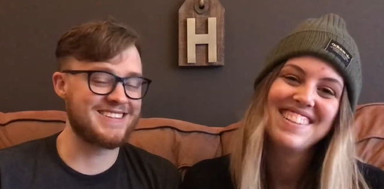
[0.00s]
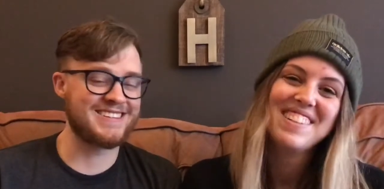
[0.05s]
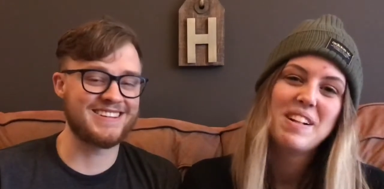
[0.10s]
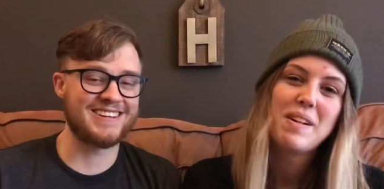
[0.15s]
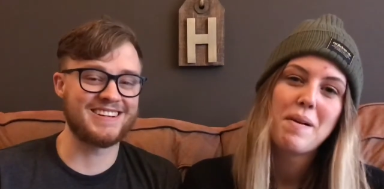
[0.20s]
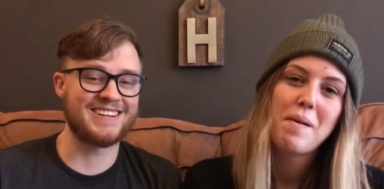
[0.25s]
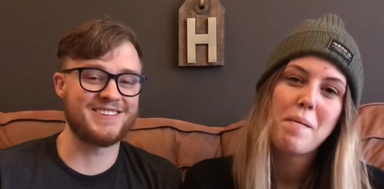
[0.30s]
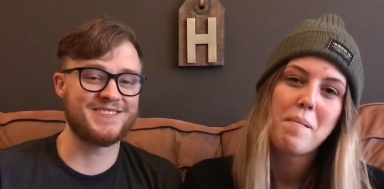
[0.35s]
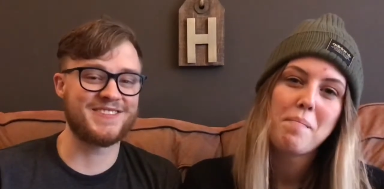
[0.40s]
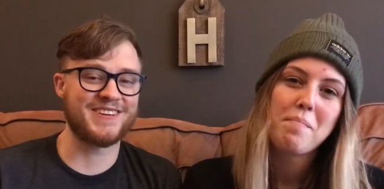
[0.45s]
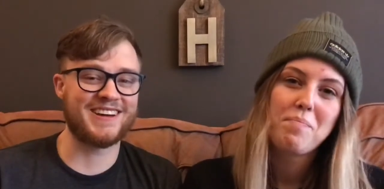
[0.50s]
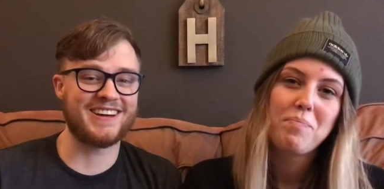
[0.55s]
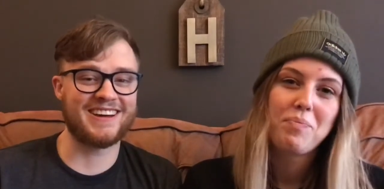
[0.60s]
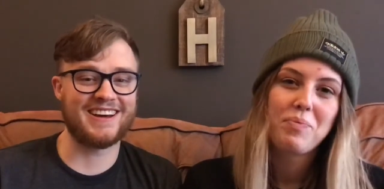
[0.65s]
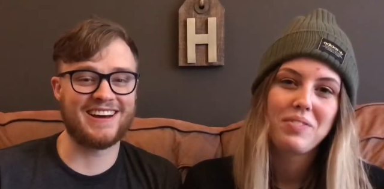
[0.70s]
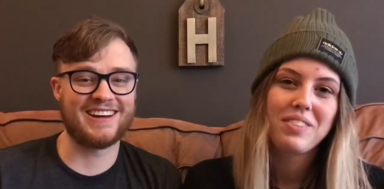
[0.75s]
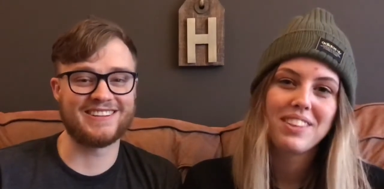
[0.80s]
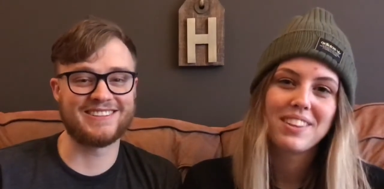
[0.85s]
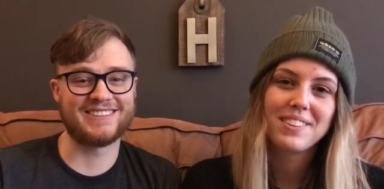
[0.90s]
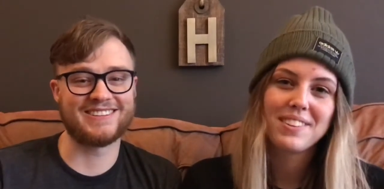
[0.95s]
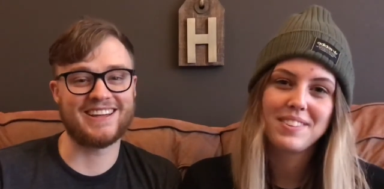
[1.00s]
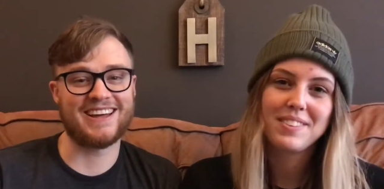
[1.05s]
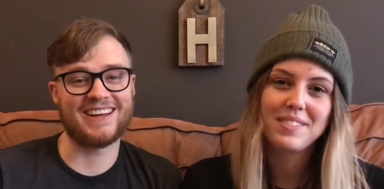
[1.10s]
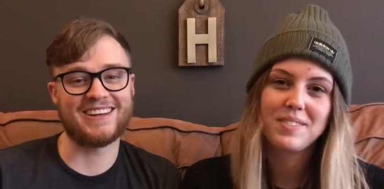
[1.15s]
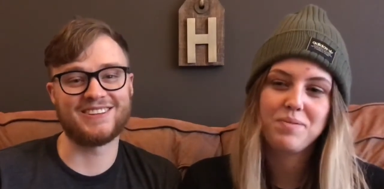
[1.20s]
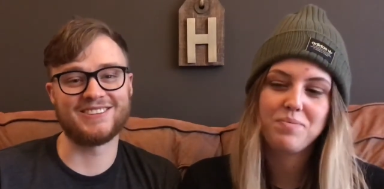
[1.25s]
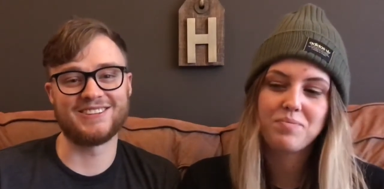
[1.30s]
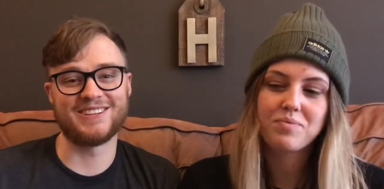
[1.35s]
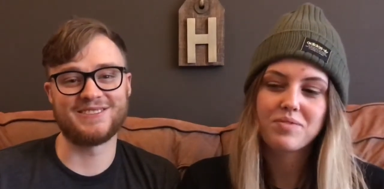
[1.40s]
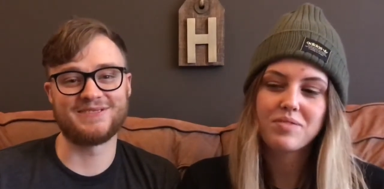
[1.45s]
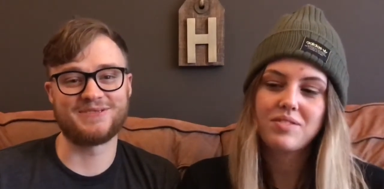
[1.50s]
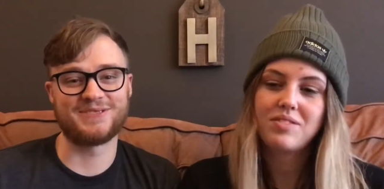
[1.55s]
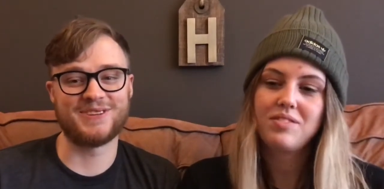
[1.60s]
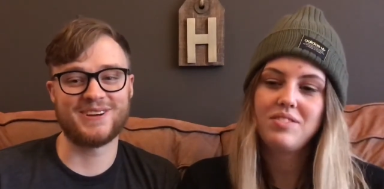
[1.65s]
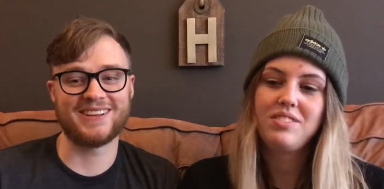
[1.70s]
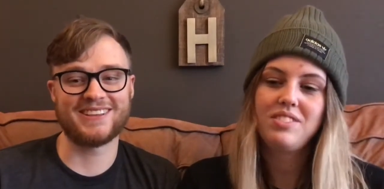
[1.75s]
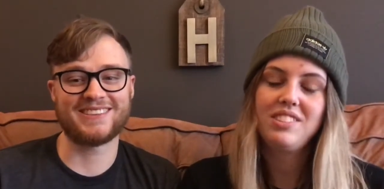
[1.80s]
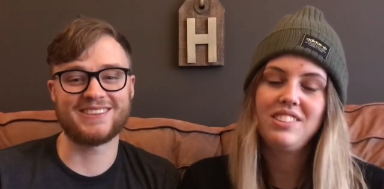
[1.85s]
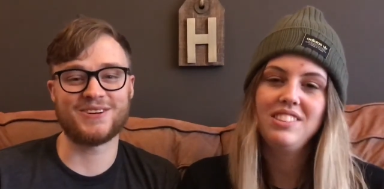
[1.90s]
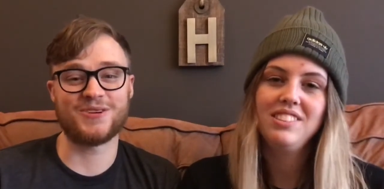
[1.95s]
Speaker 1: a significant other that you live
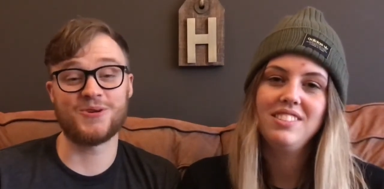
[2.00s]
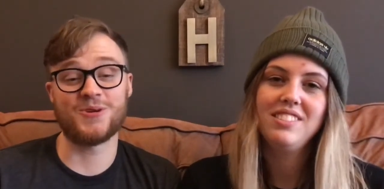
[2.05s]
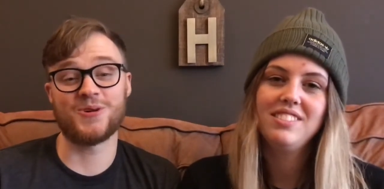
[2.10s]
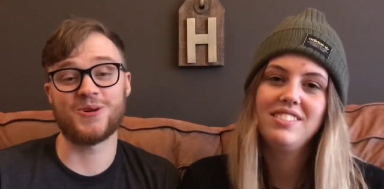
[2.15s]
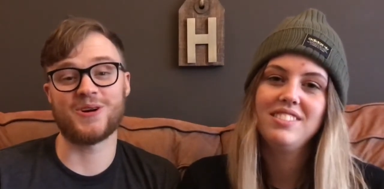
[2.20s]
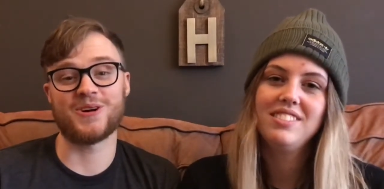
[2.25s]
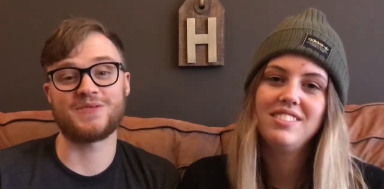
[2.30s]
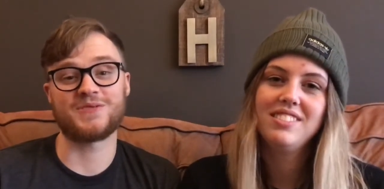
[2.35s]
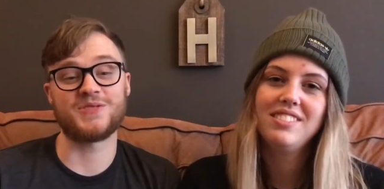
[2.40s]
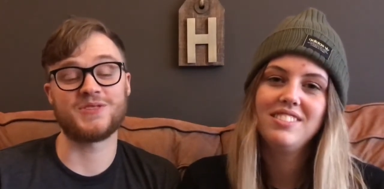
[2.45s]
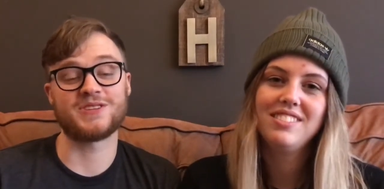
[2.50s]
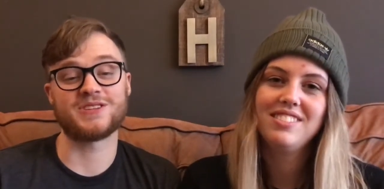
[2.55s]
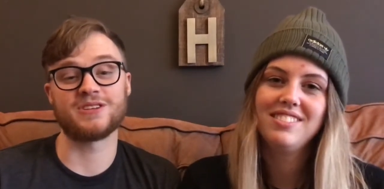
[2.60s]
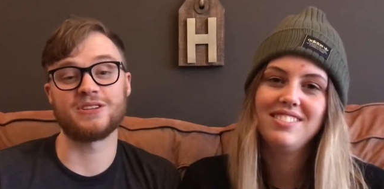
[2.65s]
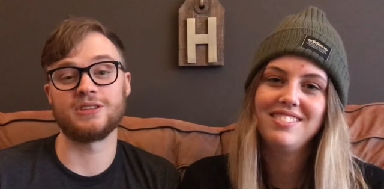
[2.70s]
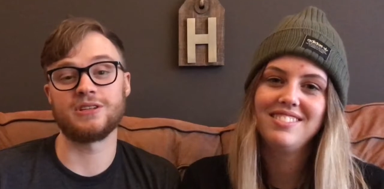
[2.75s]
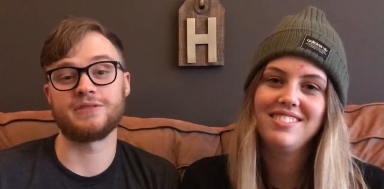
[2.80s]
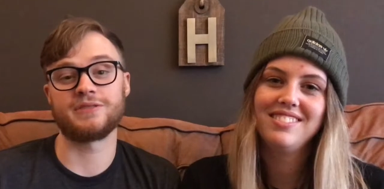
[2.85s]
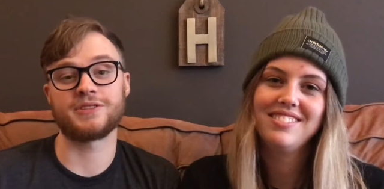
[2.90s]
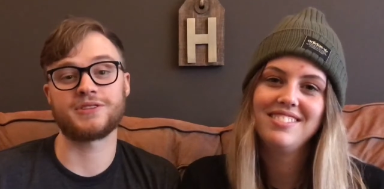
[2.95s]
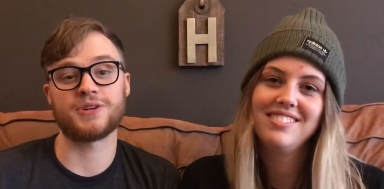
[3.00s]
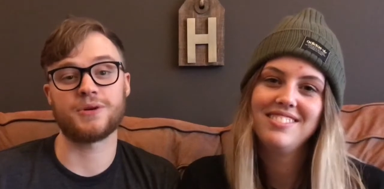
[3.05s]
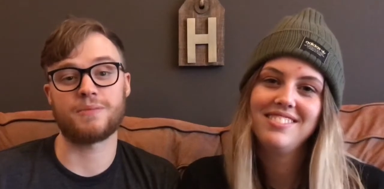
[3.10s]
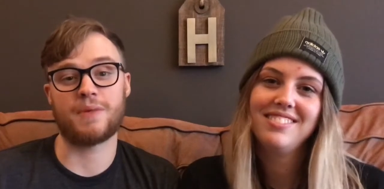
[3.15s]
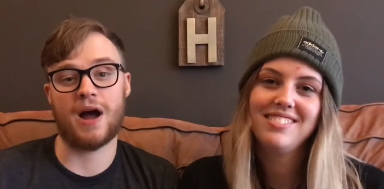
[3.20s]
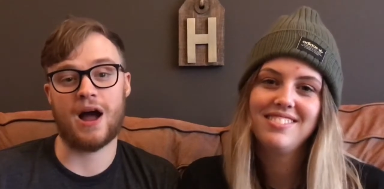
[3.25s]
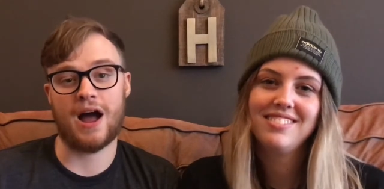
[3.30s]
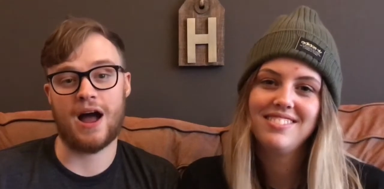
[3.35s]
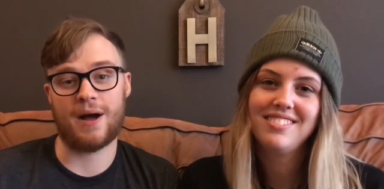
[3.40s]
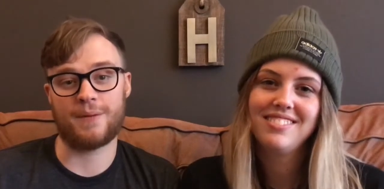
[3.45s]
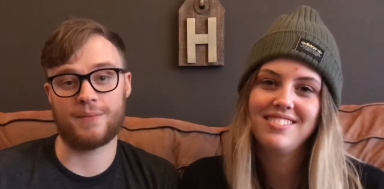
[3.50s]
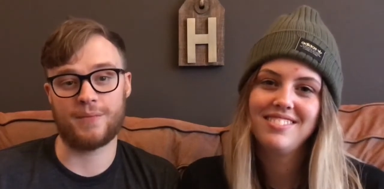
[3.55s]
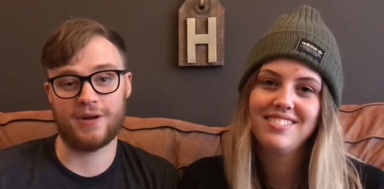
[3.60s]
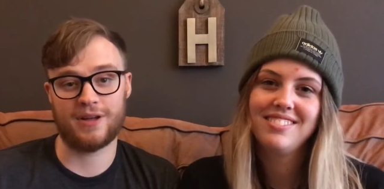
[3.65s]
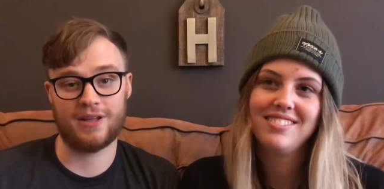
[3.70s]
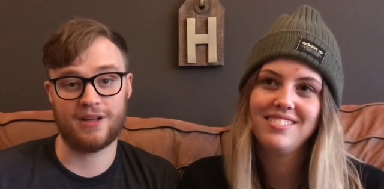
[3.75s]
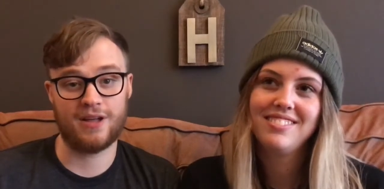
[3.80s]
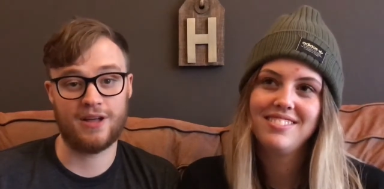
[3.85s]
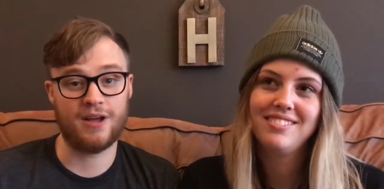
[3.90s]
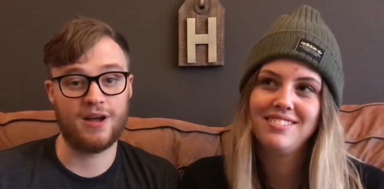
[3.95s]
with, or if you still live with your mom,
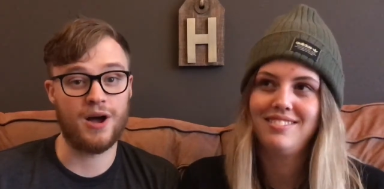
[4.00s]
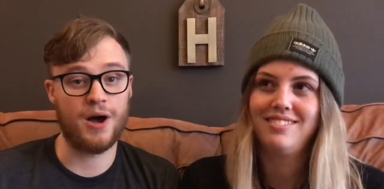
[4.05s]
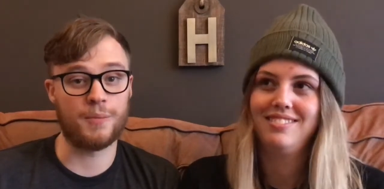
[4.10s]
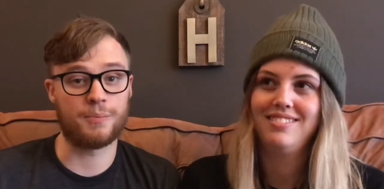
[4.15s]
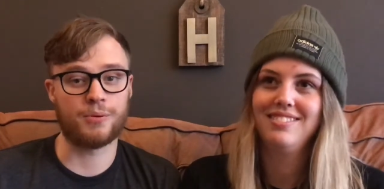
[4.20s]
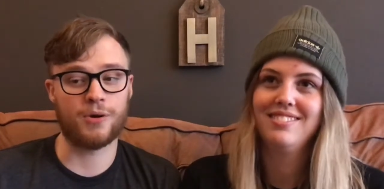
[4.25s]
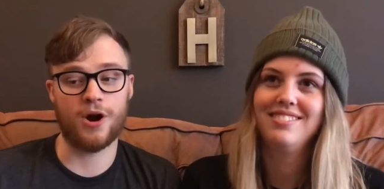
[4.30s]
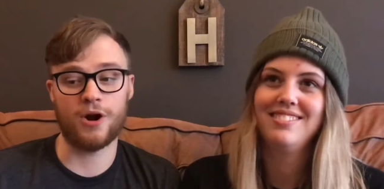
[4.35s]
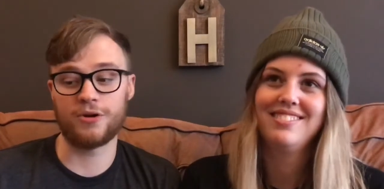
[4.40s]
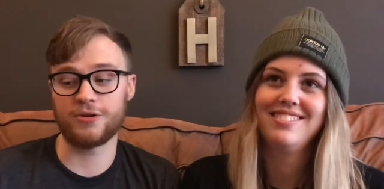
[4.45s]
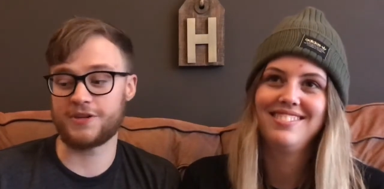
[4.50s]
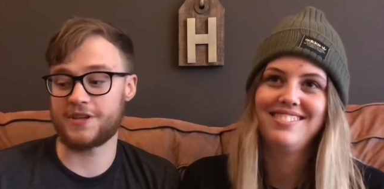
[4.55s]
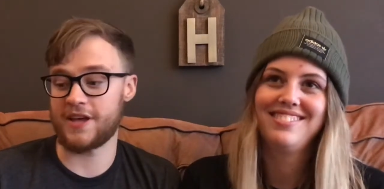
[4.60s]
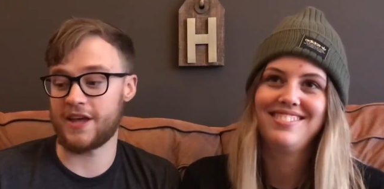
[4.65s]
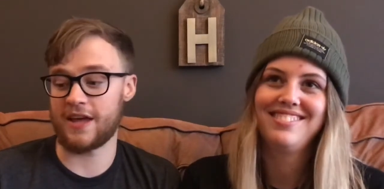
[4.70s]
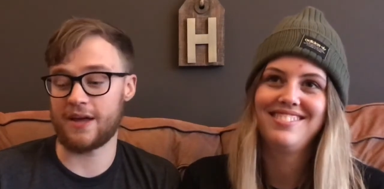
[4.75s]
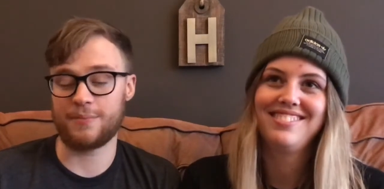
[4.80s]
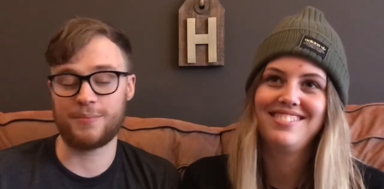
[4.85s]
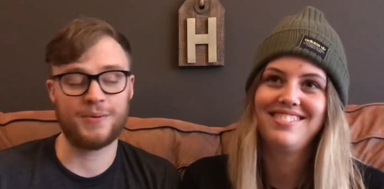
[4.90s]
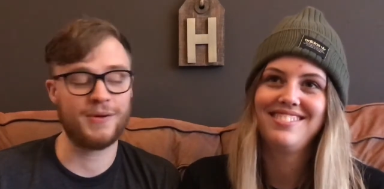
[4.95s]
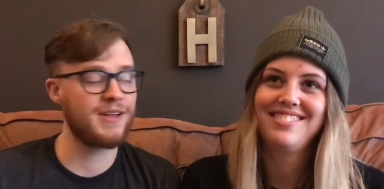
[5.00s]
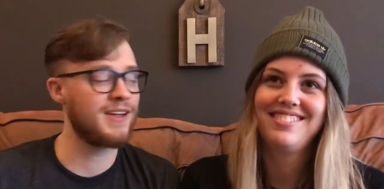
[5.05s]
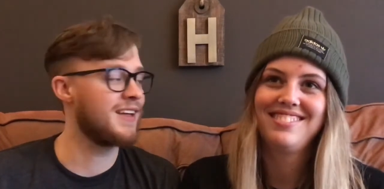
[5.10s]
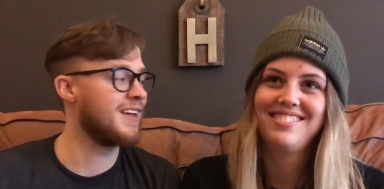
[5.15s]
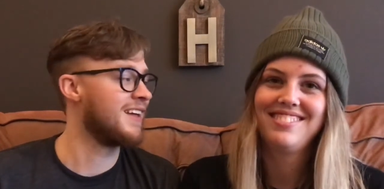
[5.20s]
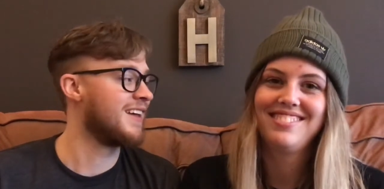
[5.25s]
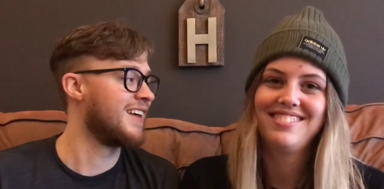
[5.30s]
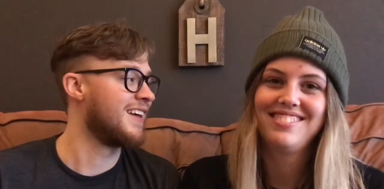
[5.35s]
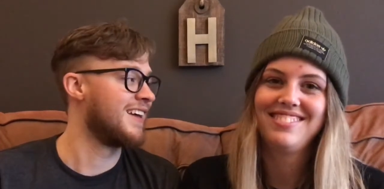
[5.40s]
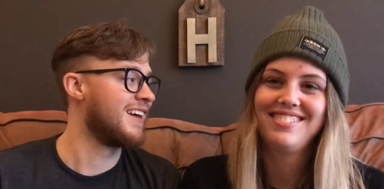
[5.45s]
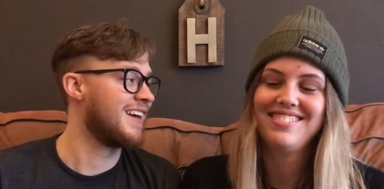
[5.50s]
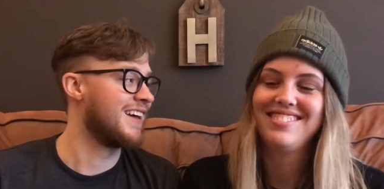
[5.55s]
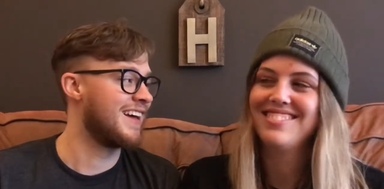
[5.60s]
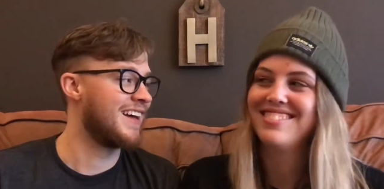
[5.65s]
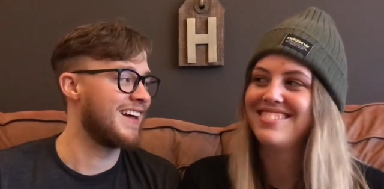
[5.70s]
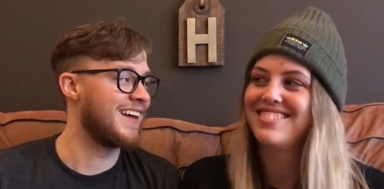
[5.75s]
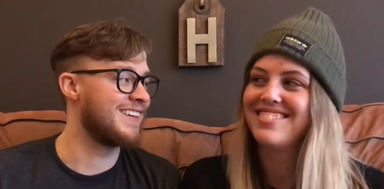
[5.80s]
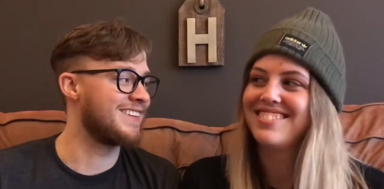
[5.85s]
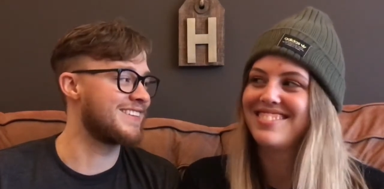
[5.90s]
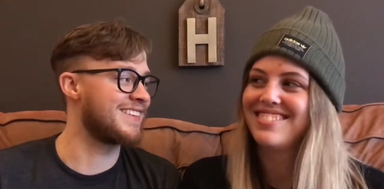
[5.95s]
pro tip
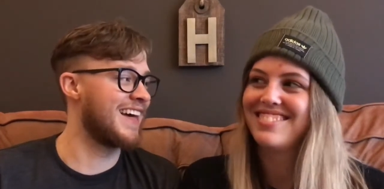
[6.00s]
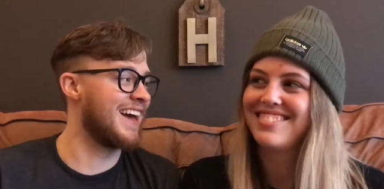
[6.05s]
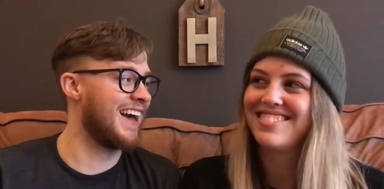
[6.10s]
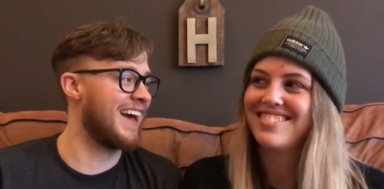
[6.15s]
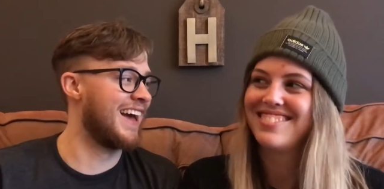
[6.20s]
is